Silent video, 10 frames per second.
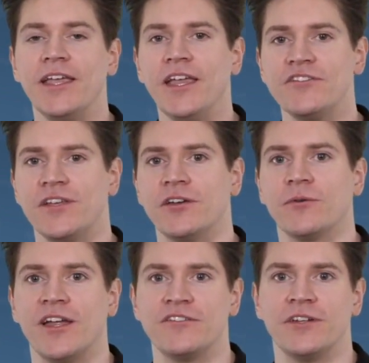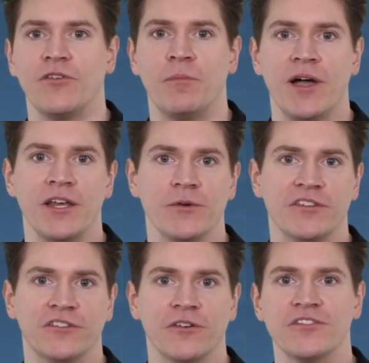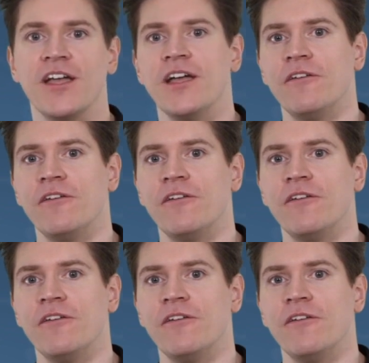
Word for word: Each iteration of a binary search